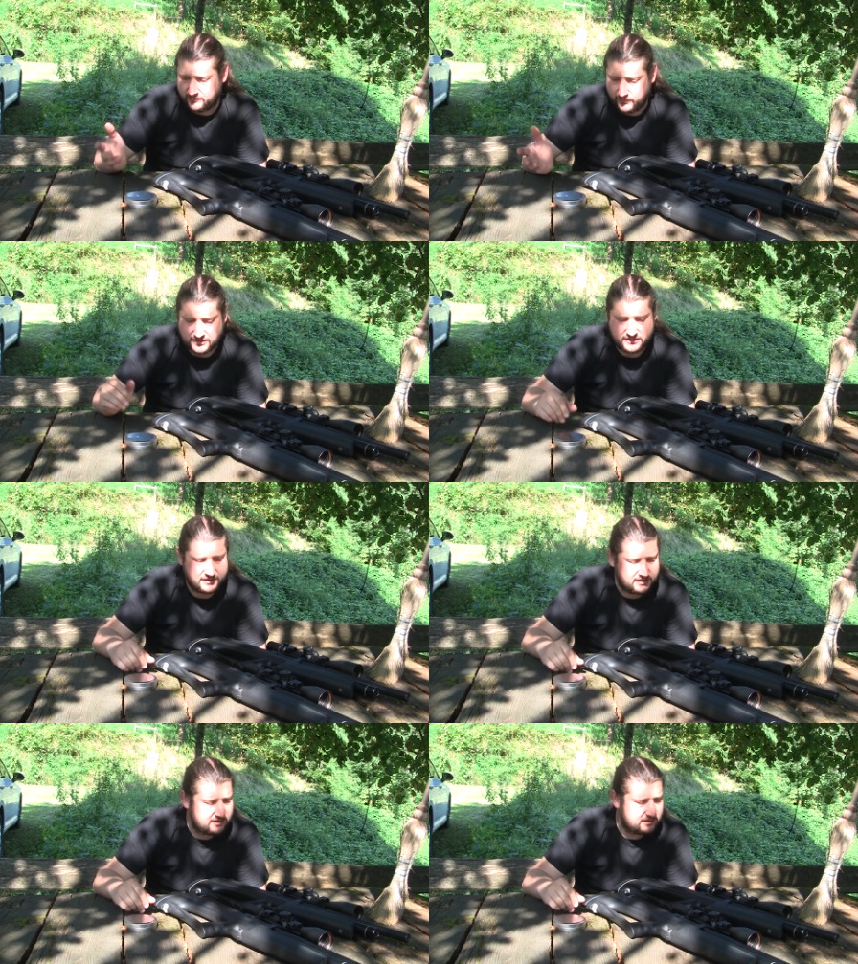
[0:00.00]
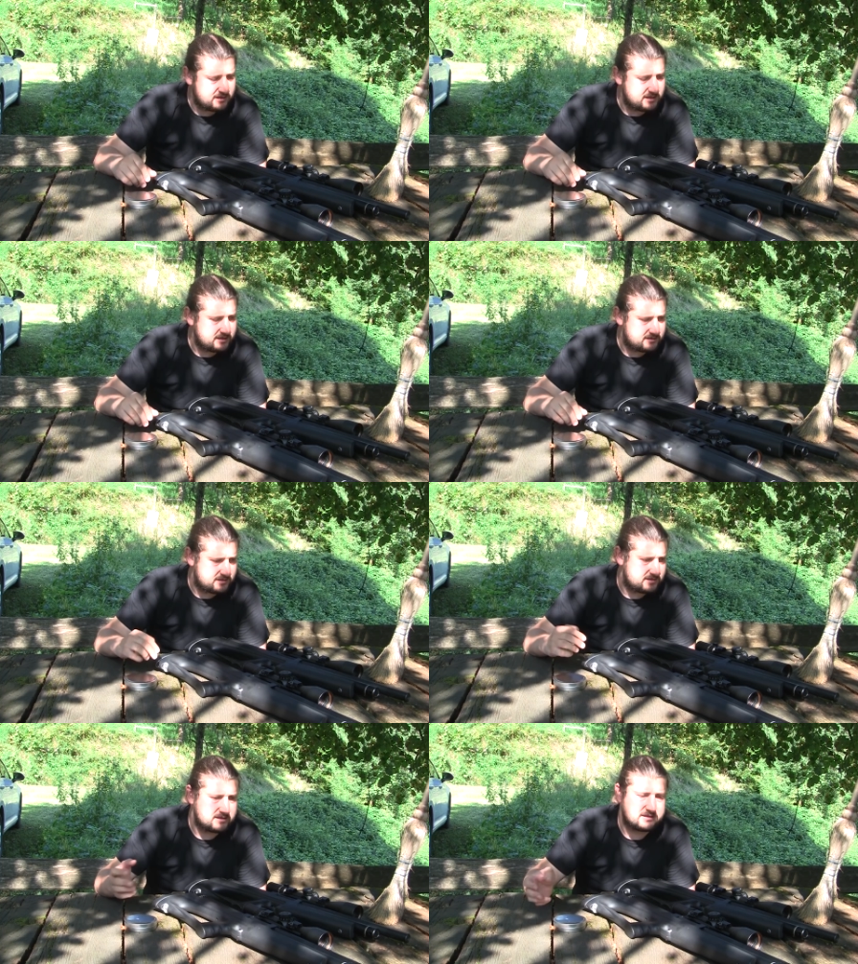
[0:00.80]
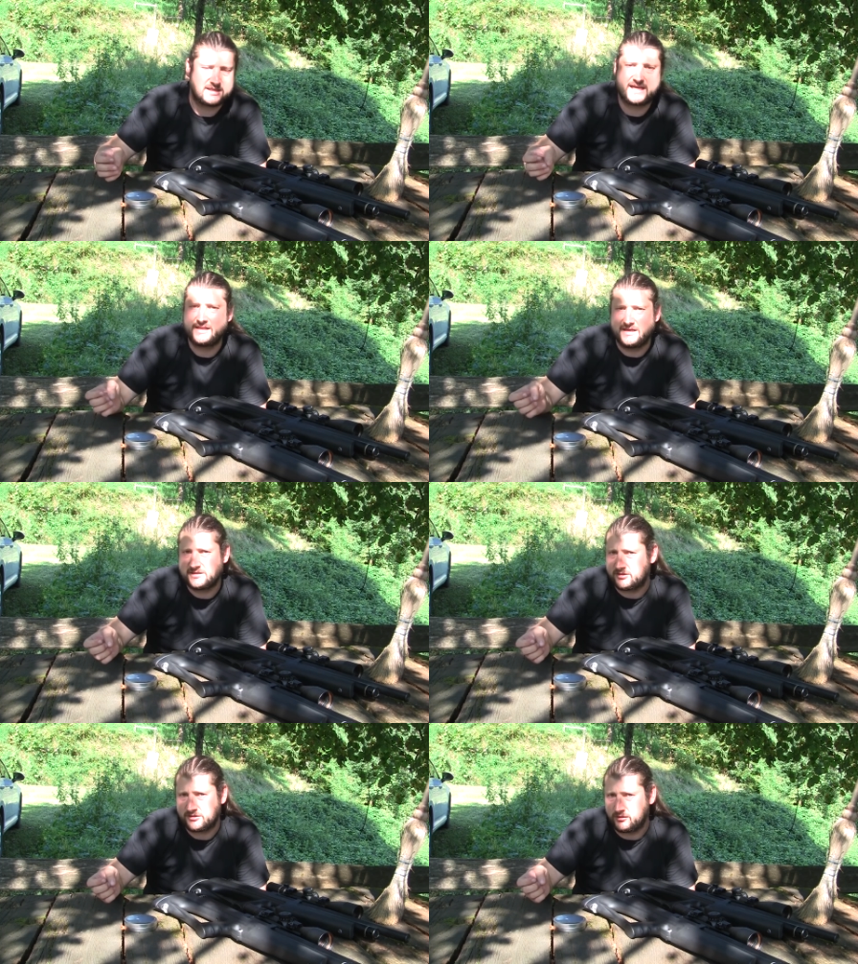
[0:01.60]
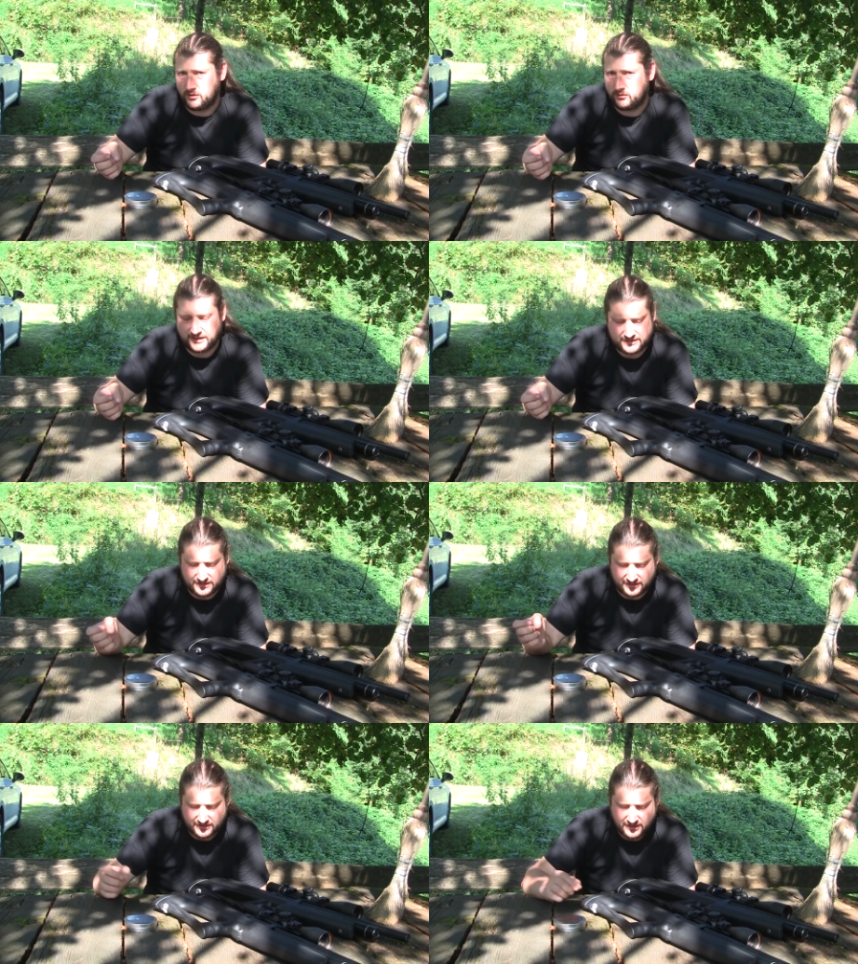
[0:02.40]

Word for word: but uh, it's slightly easier to load that's it